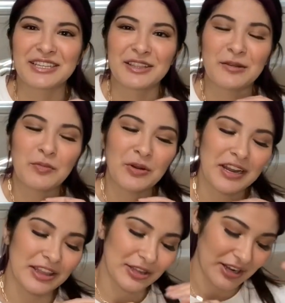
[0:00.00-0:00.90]
The more I
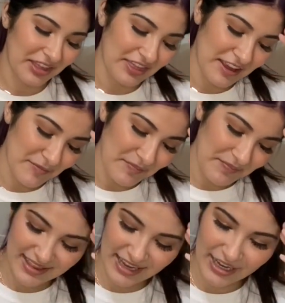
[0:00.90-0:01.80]
look at them,
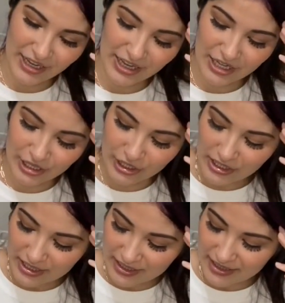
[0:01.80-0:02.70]
they
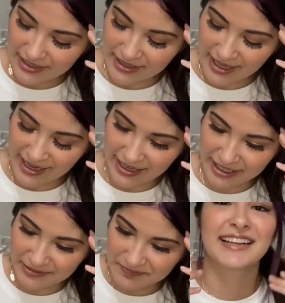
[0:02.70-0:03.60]
look like
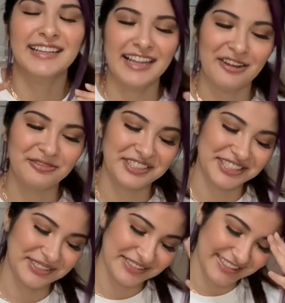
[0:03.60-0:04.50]
clown
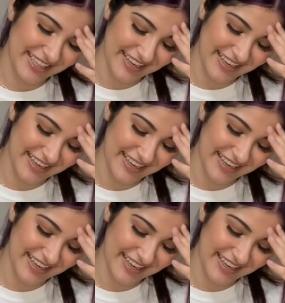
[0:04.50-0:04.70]
shoes.